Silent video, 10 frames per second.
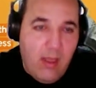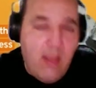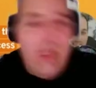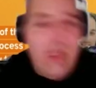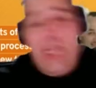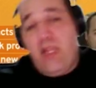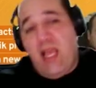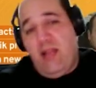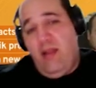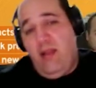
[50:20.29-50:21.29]
Like I
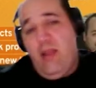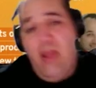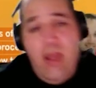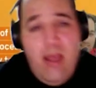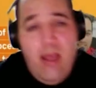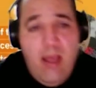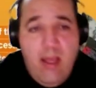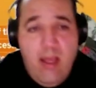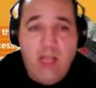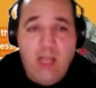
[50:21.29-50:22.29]
said,
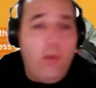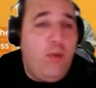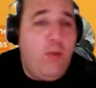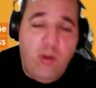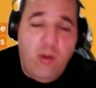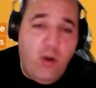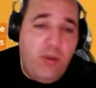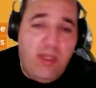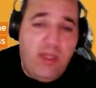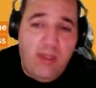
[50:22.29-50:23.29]
the throughput
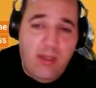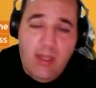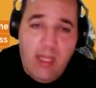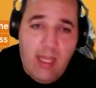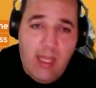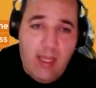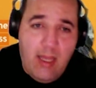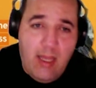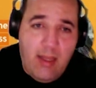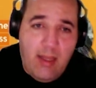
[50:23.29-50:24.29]
grows
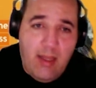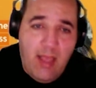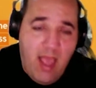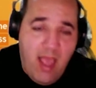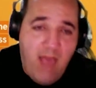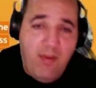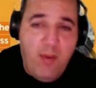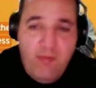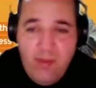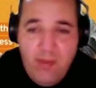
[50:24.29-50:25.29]
every month